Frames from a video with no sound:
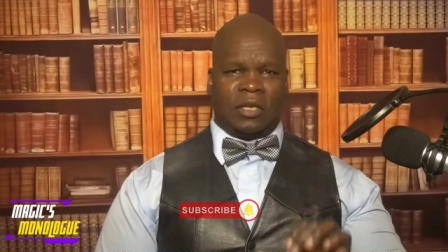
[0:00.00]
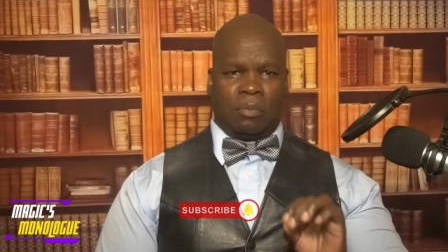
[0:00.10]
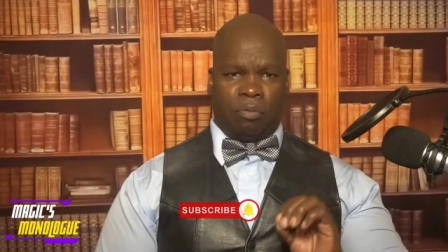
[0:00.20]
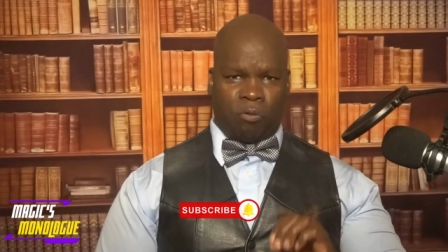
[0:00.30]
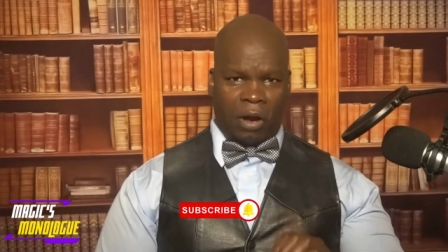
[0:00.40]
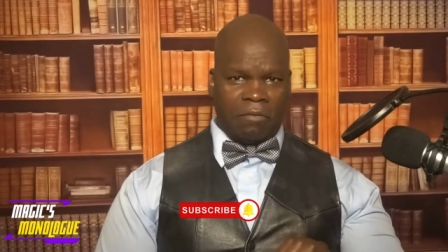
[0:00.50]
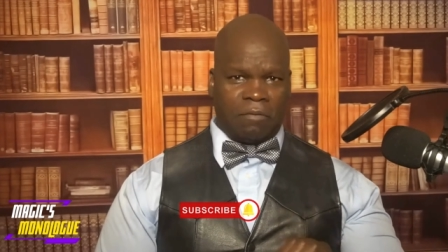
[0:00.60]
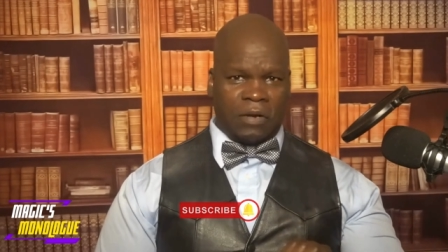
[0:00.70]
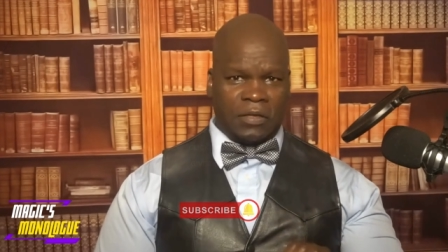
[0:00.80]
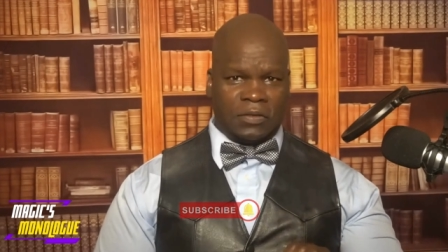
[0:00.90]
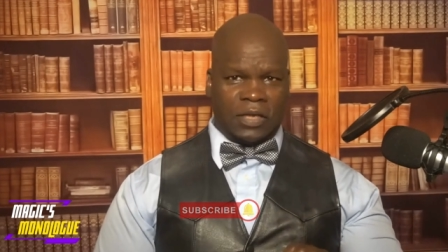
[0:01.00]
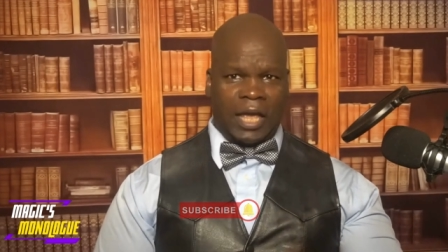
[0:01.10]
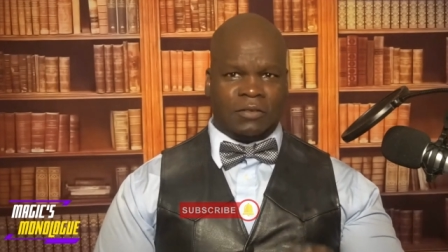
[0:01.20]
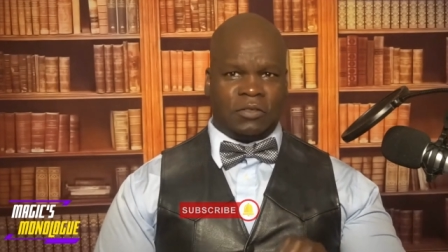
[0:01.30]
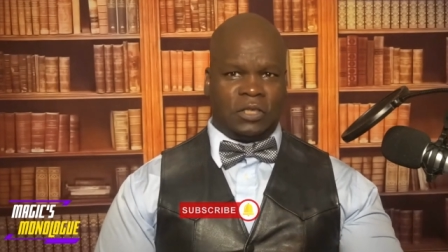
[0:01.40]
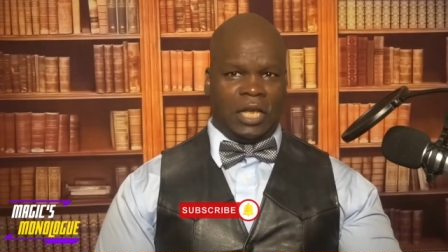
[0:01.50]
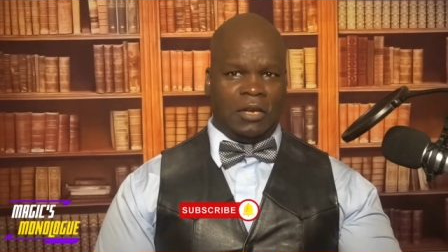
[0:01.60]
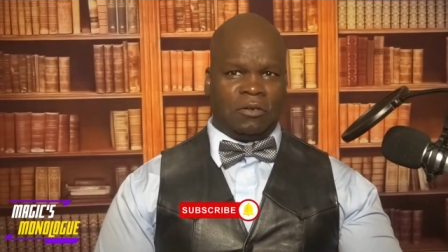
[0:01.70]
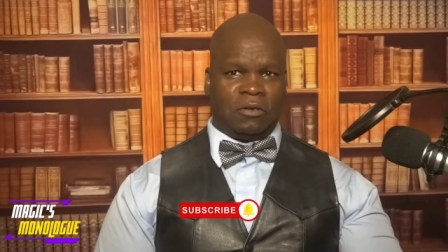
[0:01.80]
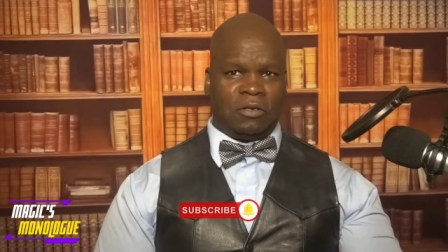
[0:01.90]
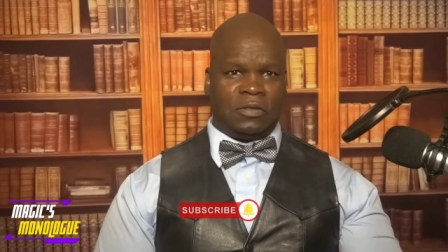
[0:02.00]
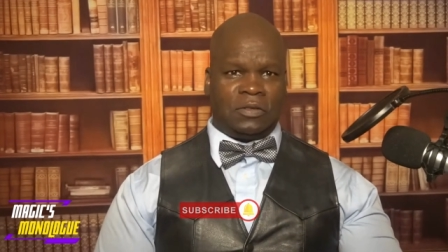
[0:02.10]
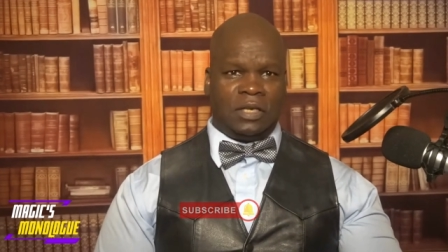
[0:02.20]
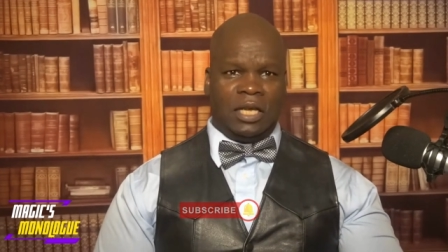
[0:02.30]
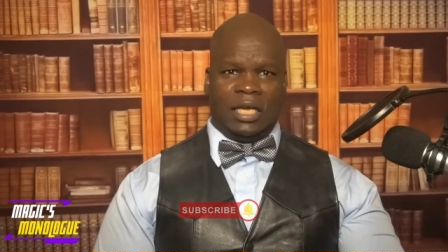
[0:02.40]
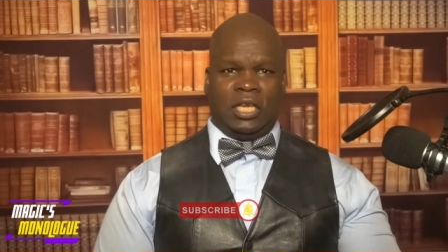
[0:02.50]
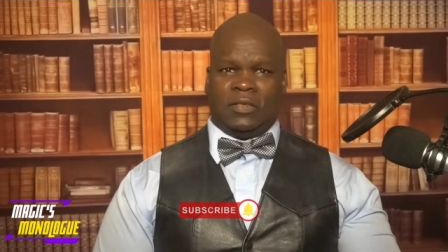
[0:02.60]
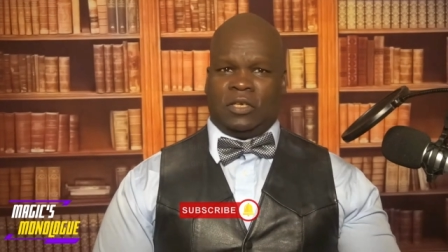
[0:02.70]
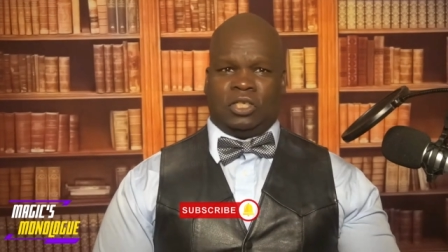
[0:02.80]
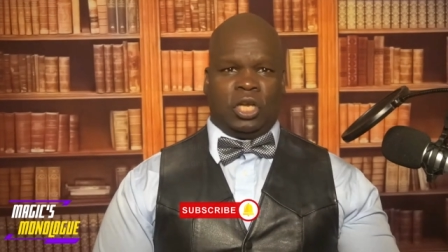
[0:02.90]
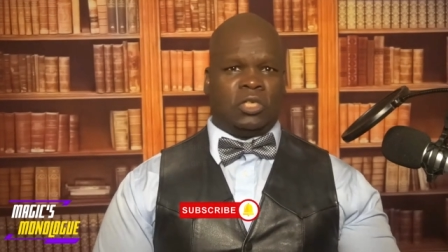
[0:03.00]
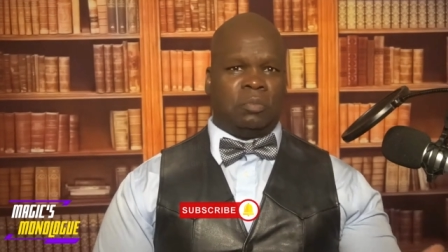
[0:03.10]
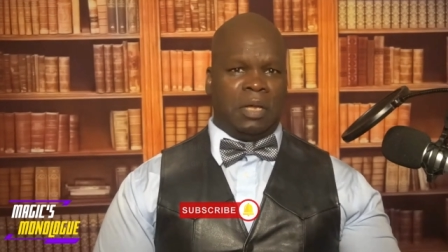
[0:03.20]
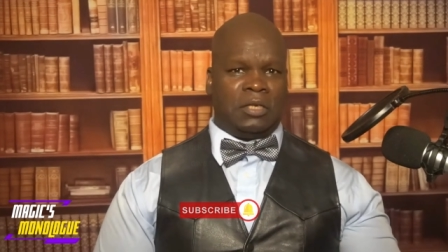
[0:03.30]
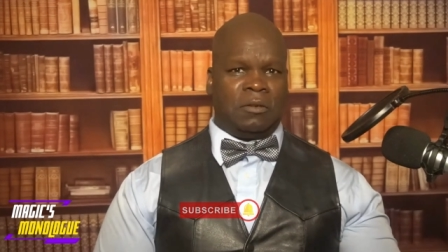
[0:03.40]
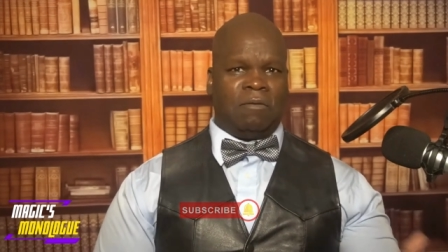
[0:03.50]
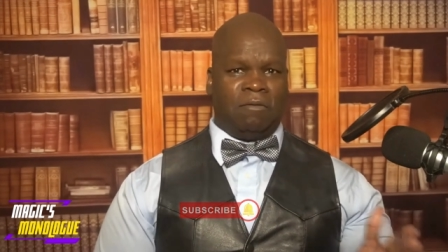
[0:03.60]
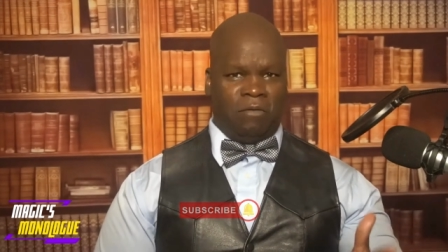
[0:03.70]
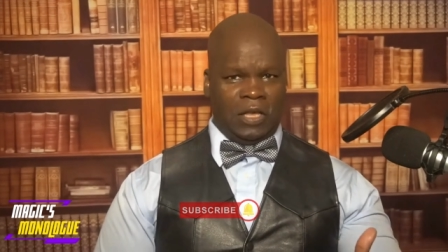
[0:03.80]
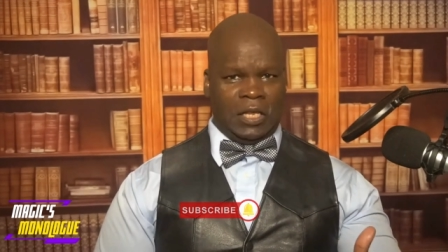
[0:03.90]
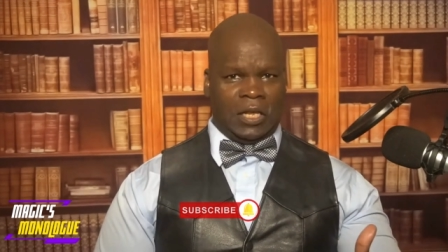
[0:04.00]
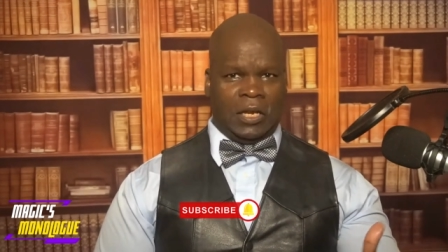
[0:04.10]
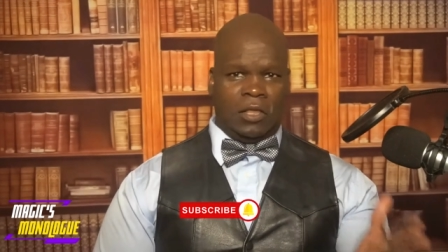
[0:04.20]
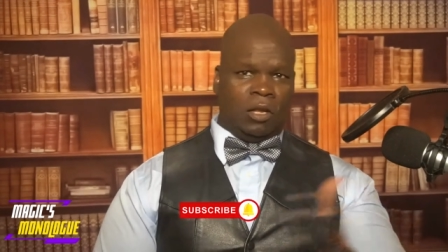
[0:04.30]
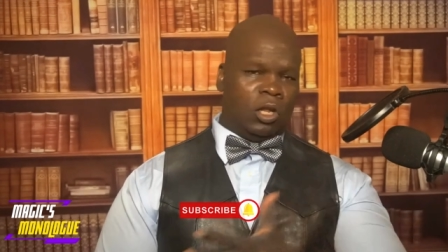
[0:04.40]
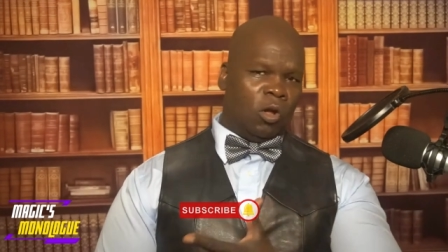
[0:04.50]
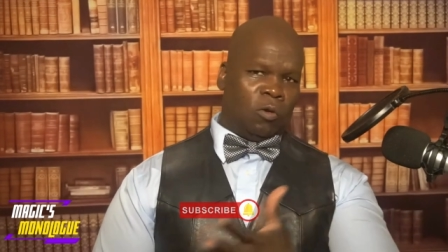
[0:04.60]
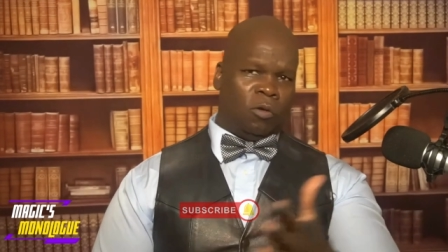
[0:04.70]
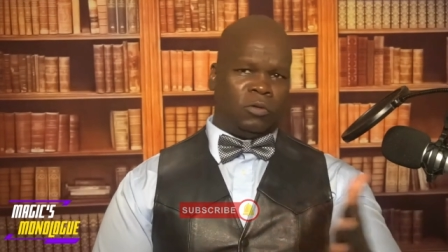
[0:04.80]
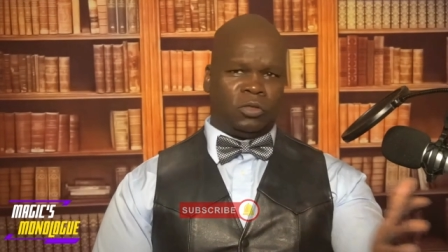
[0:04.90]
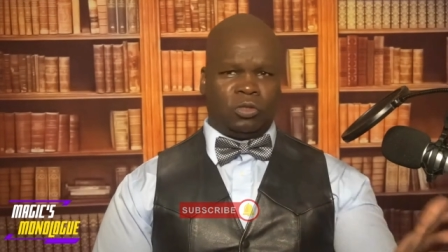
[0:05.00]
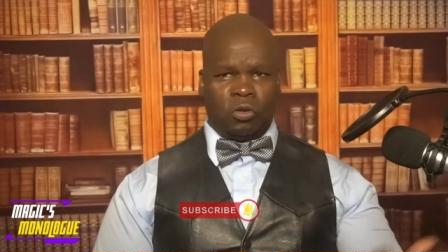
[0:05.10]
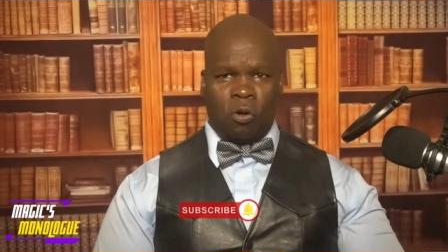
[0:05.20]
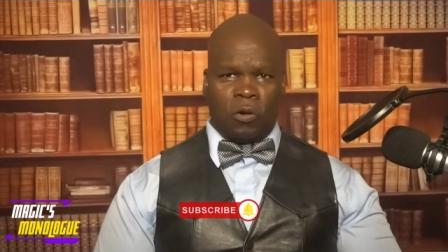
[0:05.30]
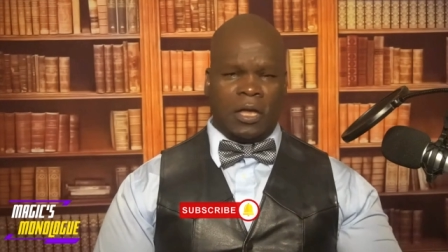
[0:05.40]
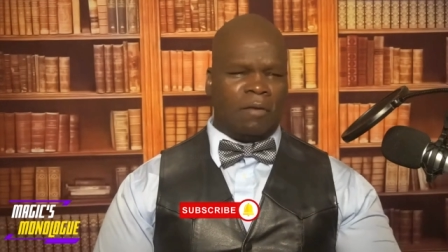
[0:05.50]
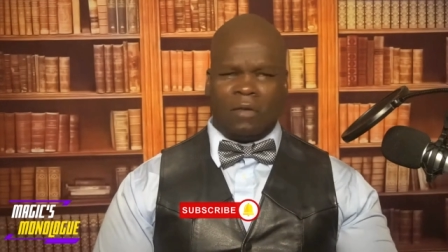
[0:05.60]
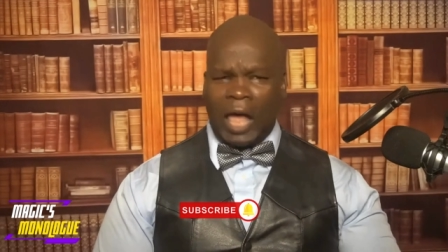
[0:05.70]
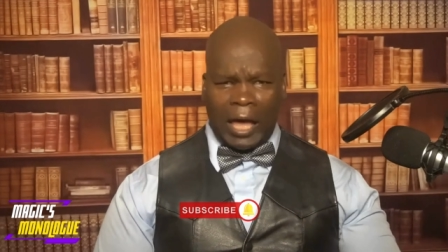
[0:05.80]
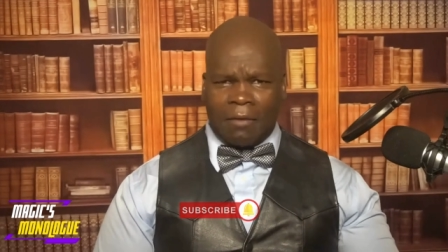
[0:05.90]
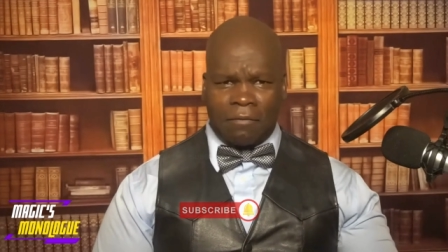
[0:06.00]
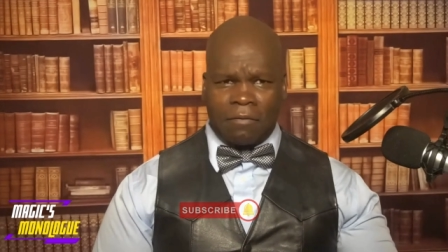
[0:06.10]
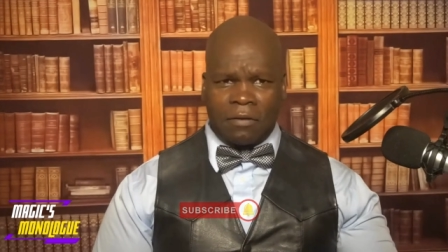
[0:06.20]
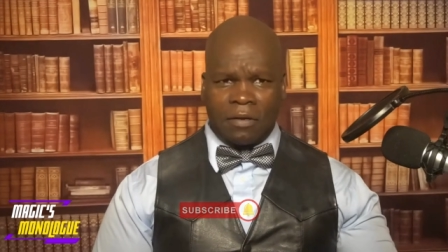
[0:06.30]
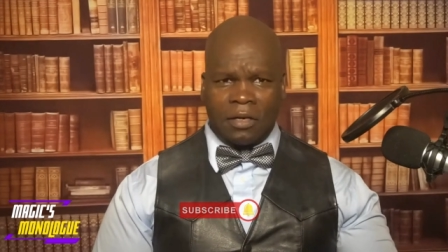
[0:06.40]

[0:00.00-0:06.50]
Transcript: a preference and standards, he's a judgmental villain in the local story of life.